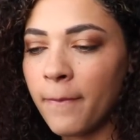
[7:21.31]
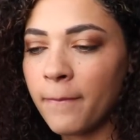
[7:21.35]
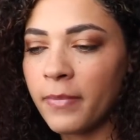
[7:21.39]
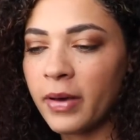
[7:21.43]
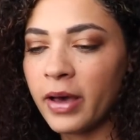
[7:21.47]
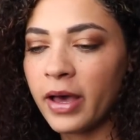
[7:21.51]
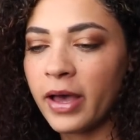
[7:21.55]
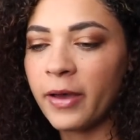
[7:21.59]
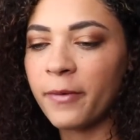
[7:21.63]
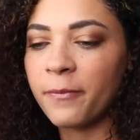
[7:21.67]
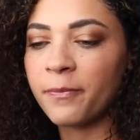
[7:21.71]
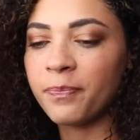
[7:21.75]

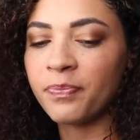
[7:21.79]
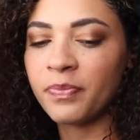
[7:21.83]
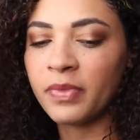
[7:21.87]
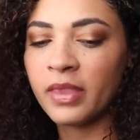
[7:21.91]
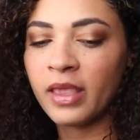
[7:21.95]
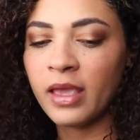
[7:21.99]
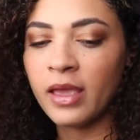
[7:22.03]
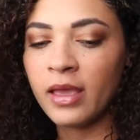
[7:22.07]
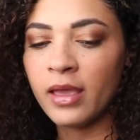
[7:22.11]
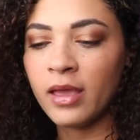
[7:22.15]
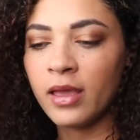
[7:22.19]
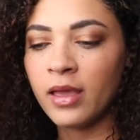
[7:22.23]
But
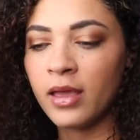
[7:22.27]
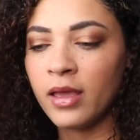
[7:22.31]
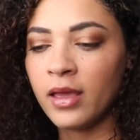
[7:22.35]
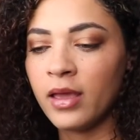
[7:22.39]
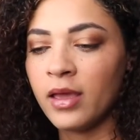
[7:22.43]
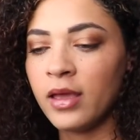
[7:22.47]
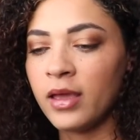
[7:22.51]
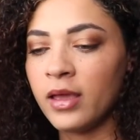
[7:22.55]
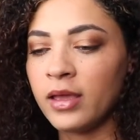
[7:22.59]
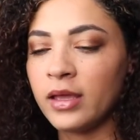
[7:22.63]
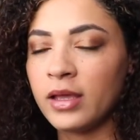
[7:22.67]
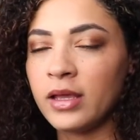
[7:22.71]

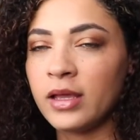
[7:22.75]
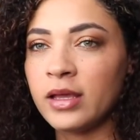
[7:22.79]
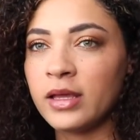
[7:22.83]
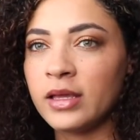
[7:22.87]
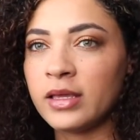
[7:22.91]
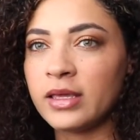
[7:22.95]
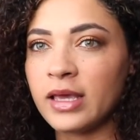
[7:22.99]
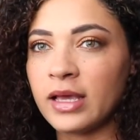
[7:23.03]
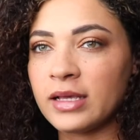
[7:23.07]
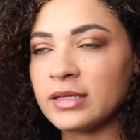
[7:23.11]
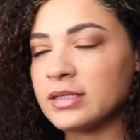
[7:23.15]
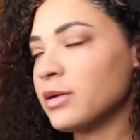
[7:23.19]

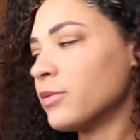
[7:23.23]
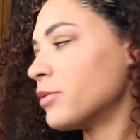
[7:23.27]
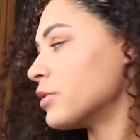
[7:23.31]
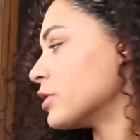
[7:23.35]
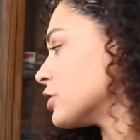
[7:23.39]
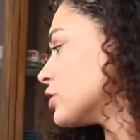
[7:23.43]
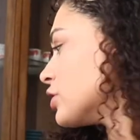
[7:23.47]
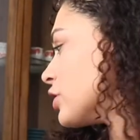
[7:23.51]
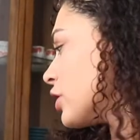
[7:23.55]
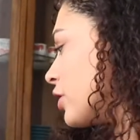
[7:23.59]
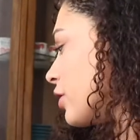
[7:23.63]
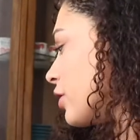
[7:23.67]
yes, I'm gonna show